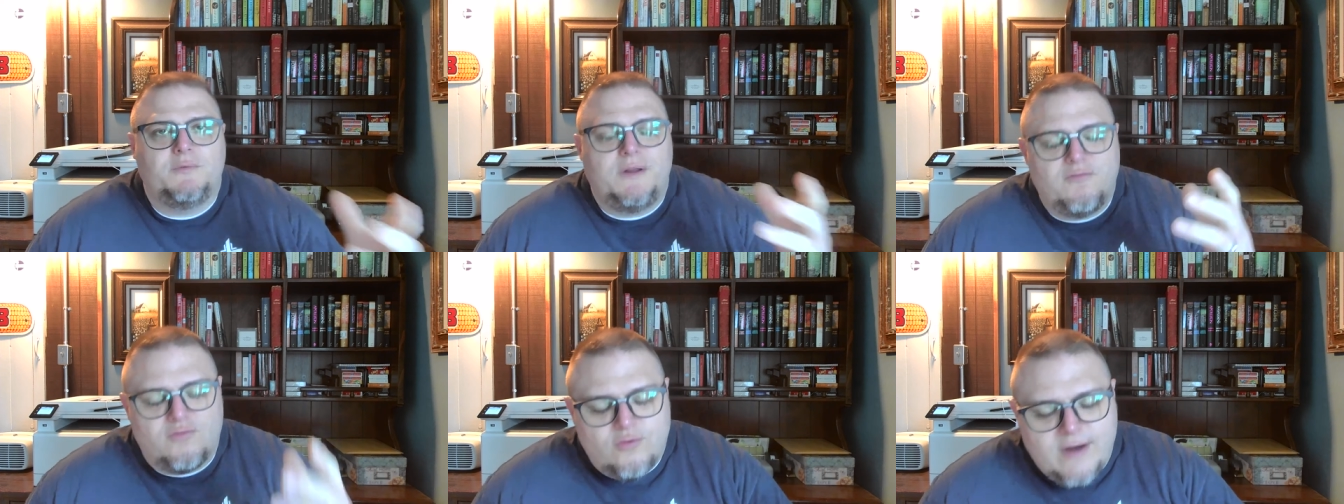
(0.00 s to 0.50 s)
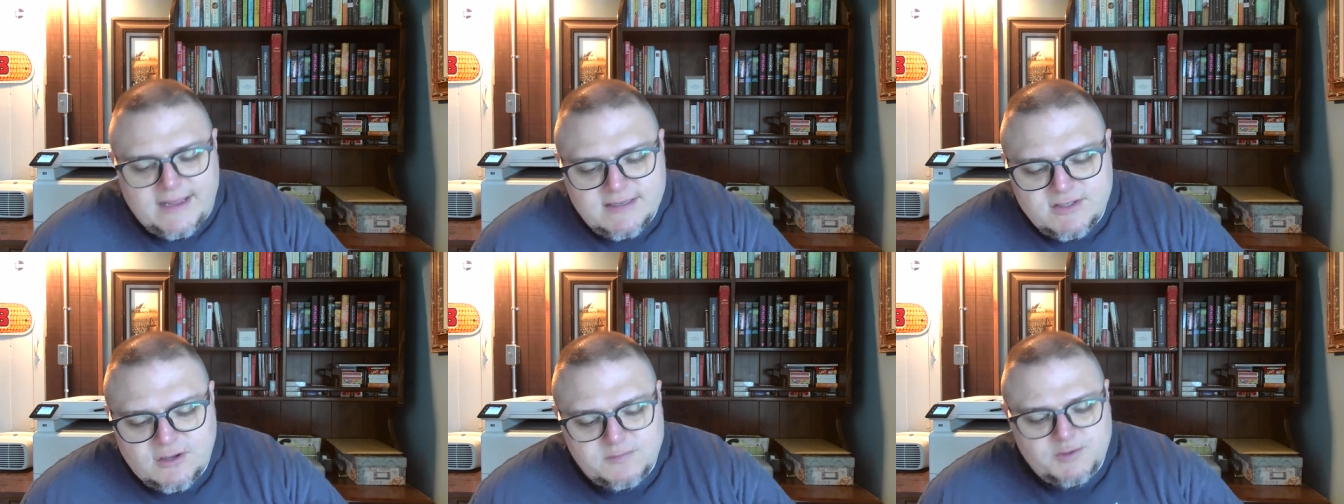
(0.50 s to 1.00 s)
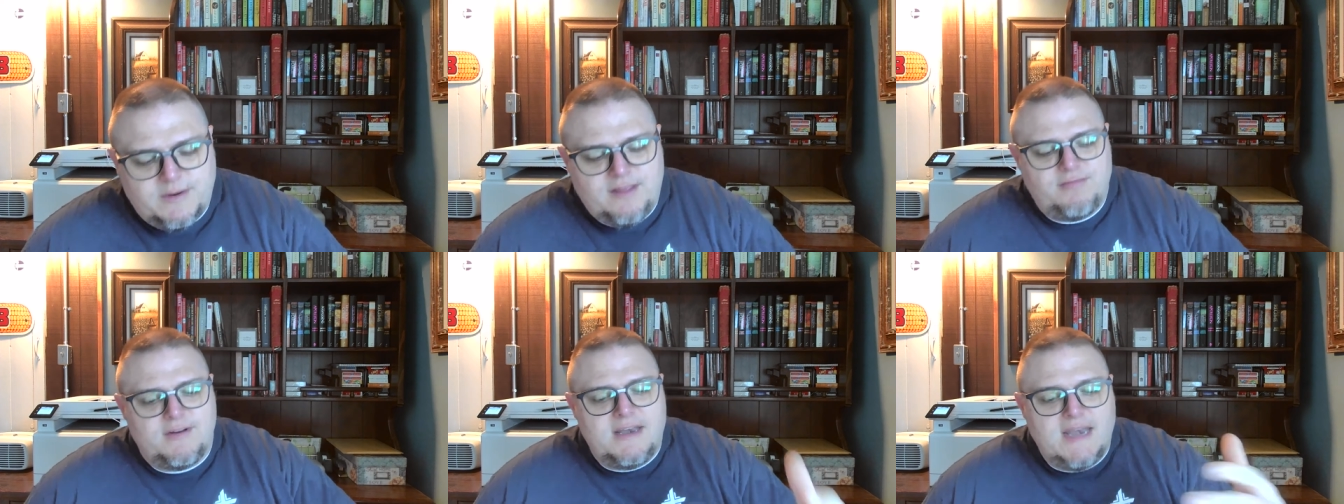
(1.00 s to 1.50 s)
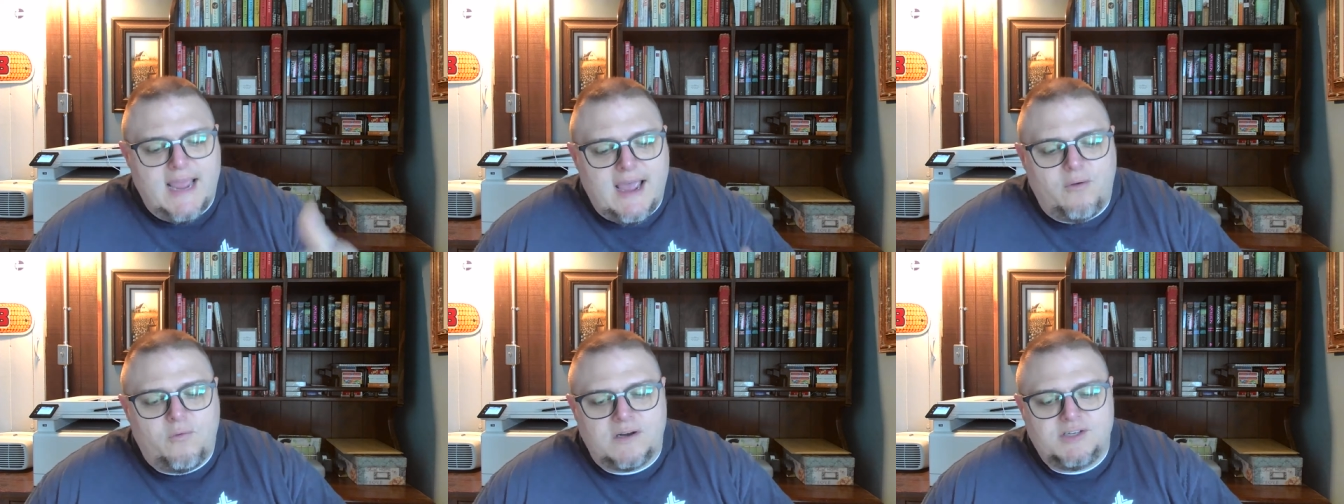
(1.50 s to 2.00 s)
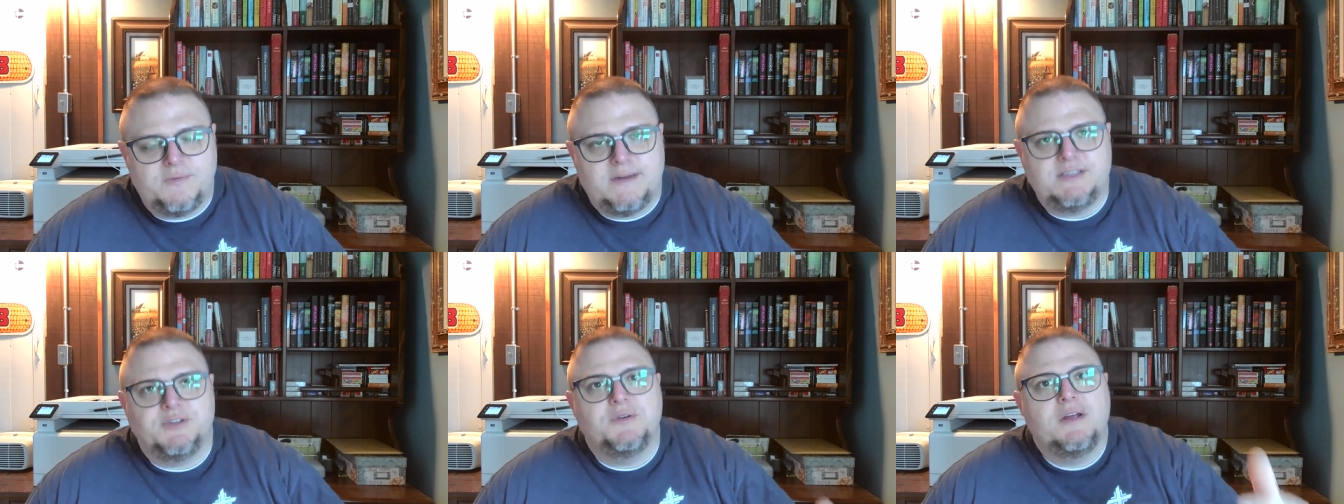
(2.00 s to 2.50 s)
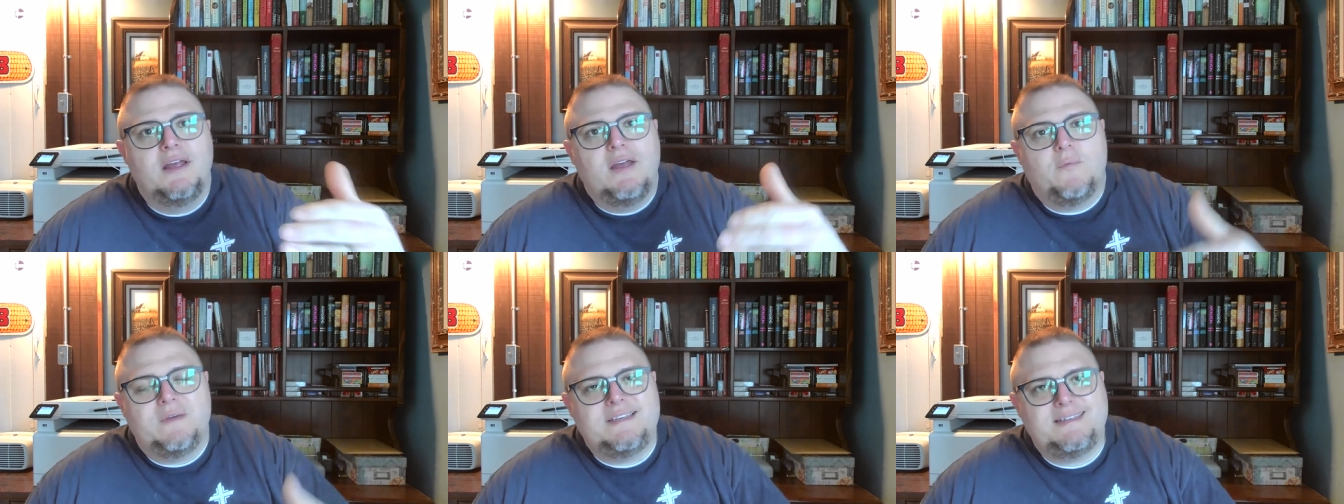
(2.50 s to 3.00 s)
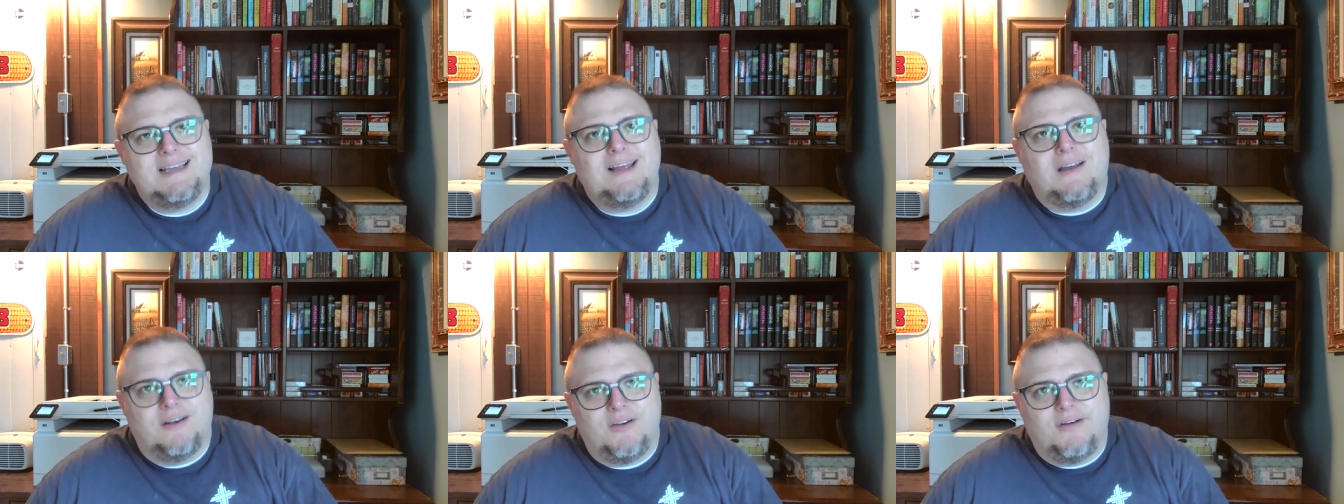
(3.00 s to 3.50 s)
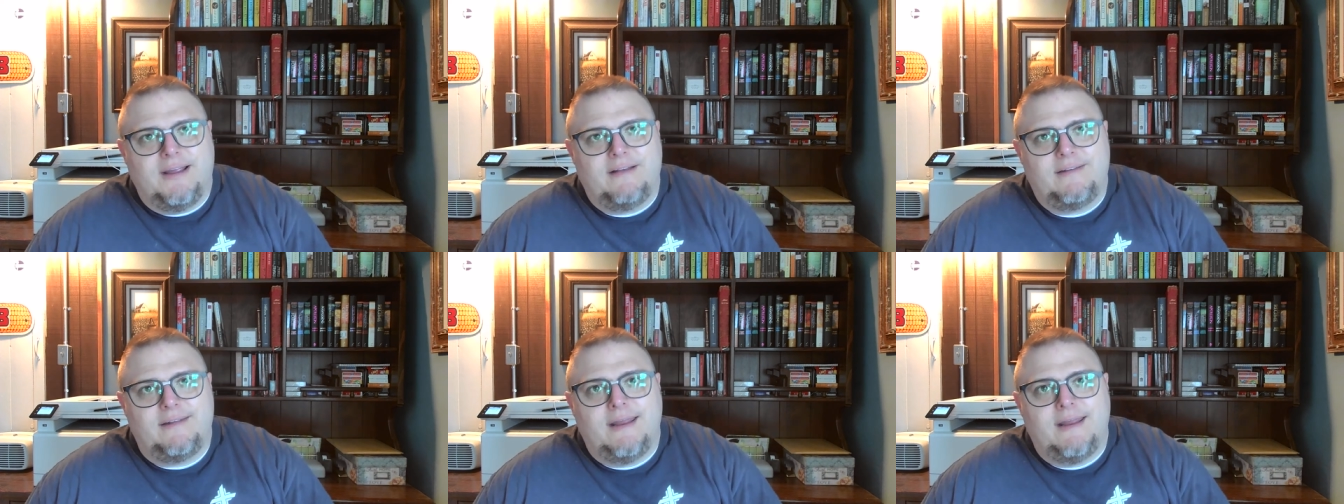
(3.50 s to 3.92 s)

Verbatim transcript: We've read Psalm 23. Now, what do we do? We sit under it.